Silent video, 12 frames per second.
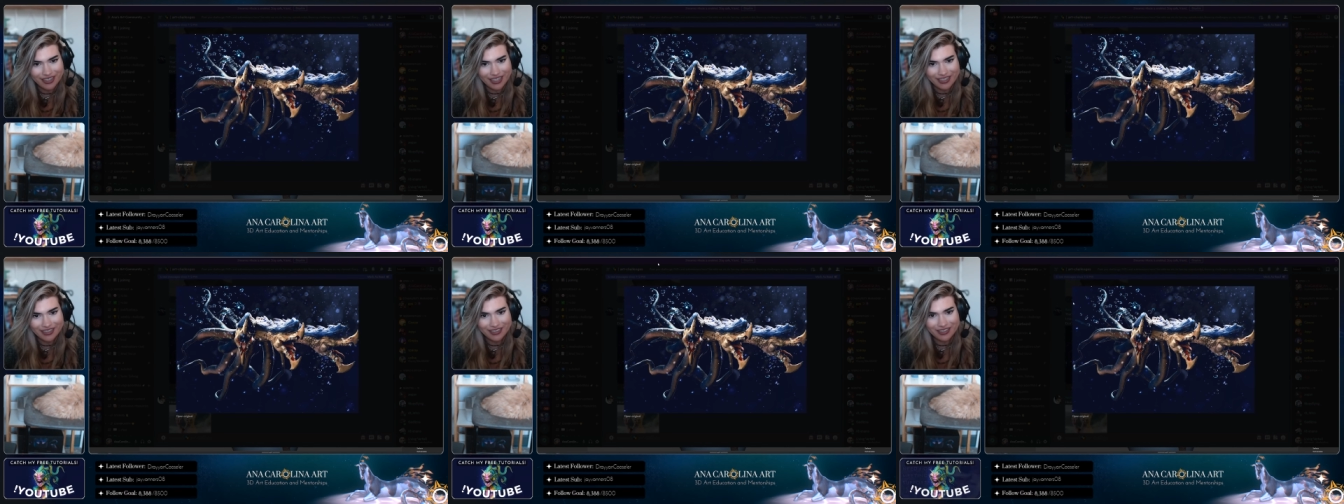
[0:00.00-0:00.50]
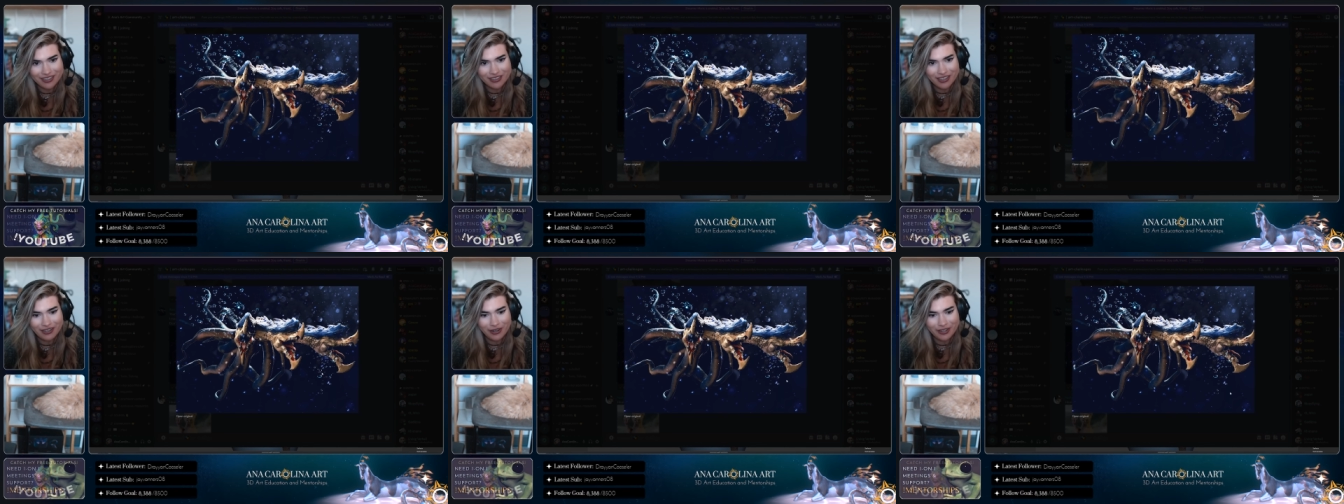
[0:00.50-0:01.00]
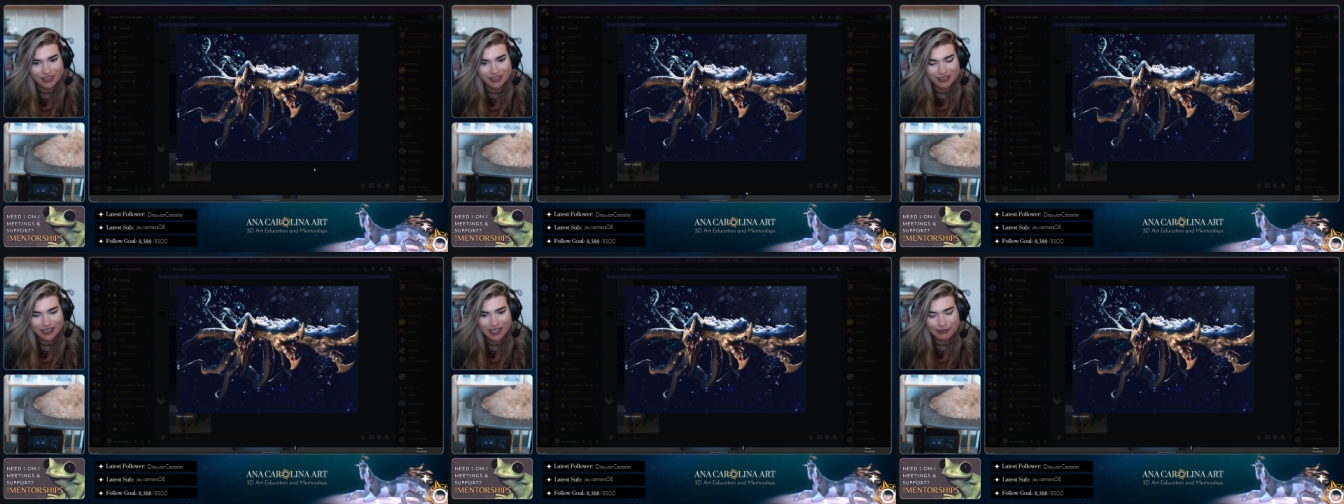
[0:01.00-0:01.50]
And, like the
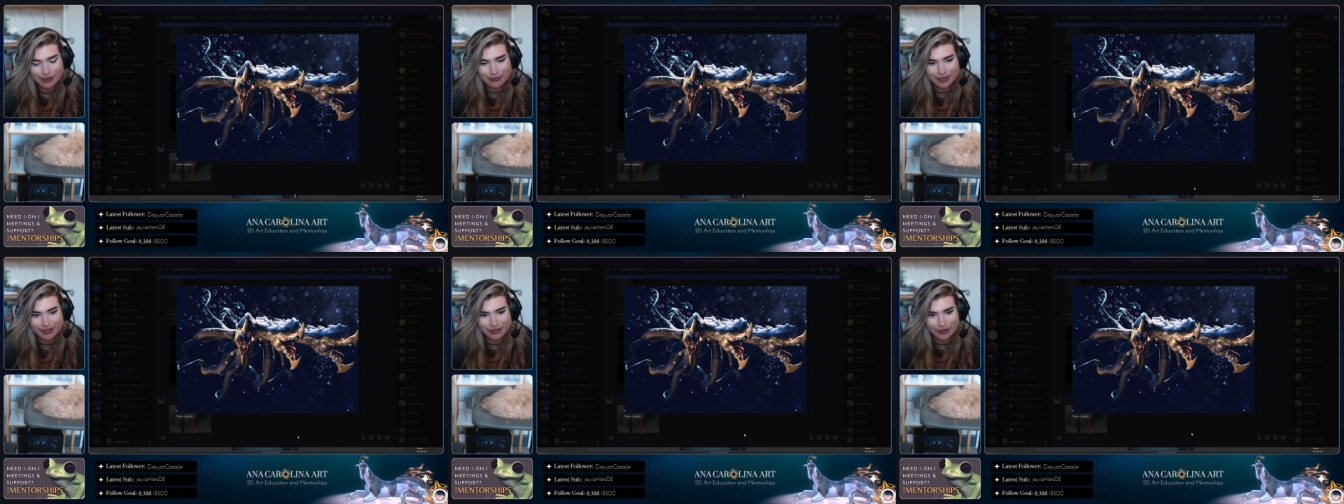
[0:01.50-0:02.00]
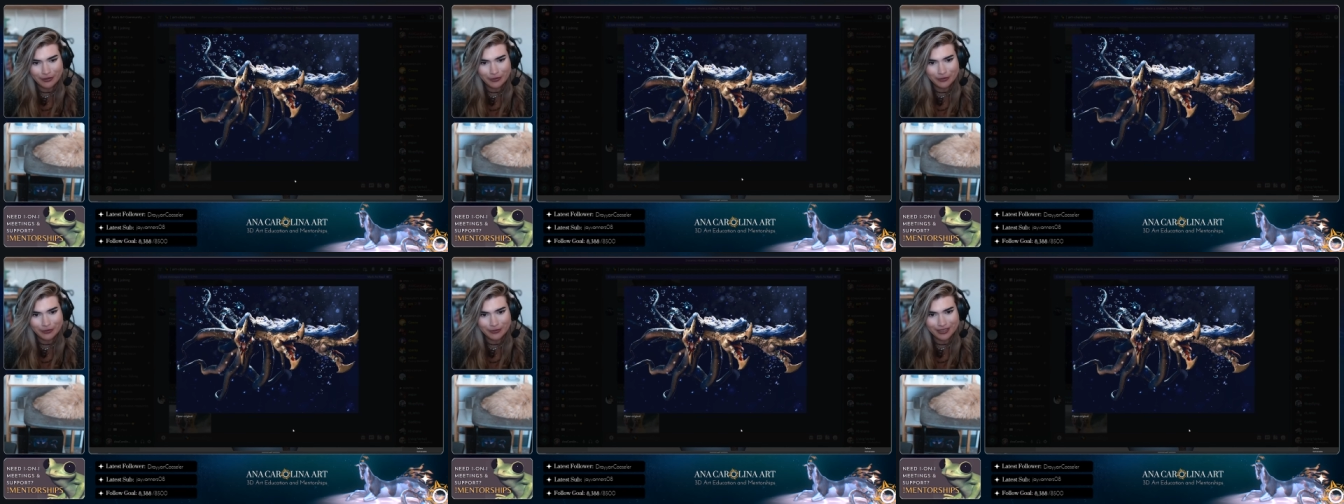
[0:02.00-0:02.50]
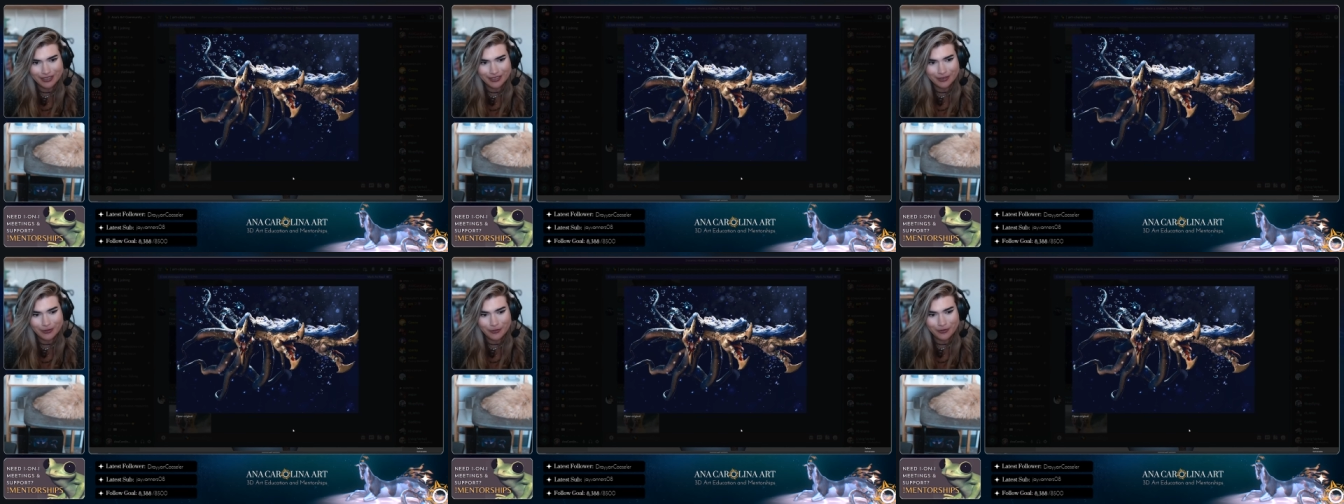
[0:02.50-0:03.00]
render keeps me so
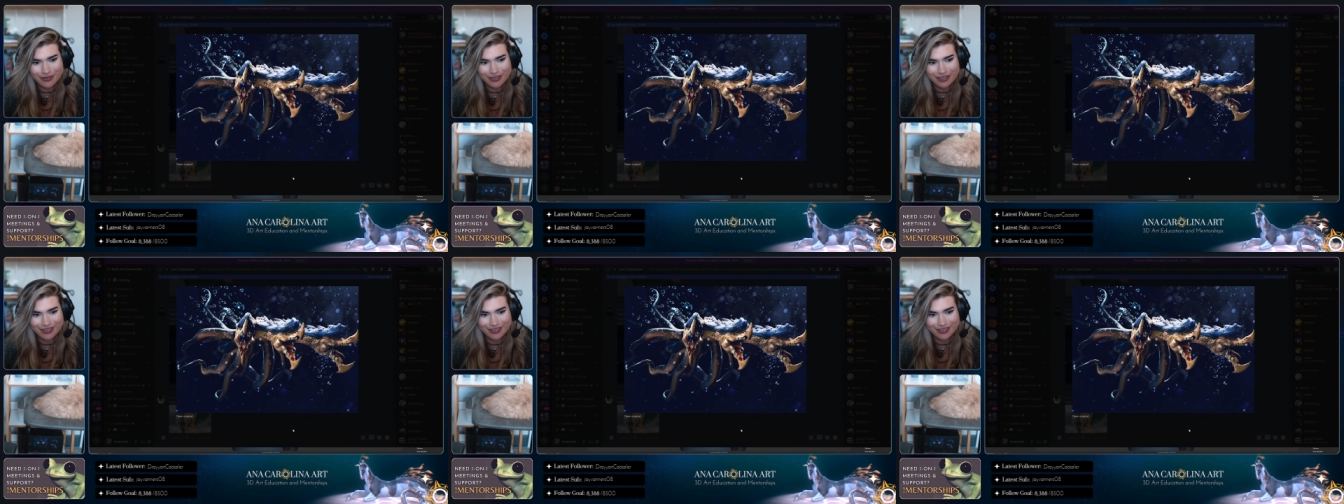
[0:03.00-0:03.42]
it's so